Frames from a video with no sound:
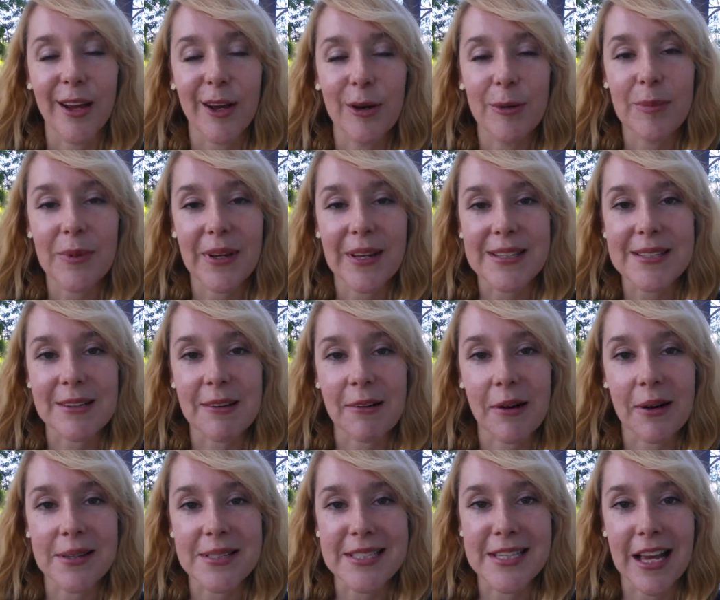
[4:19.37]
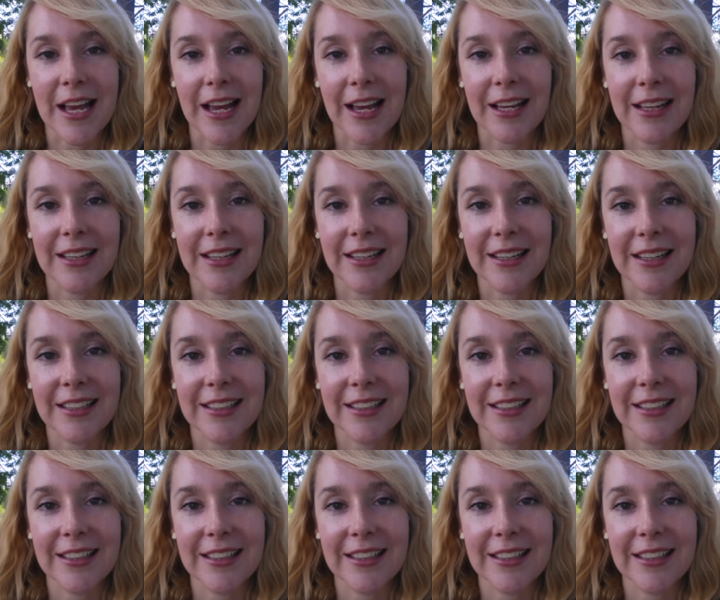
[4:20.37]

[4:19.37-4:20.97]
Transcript: hope you get to go outside